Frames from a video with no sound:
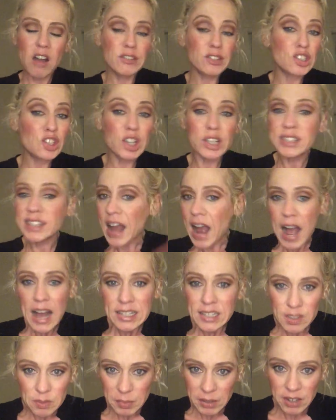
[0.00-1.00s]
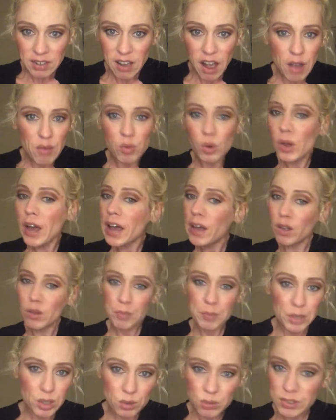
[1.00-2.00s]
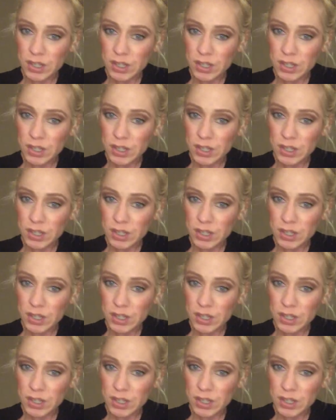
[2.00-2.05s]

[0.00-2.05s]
Just ask me. I will help you.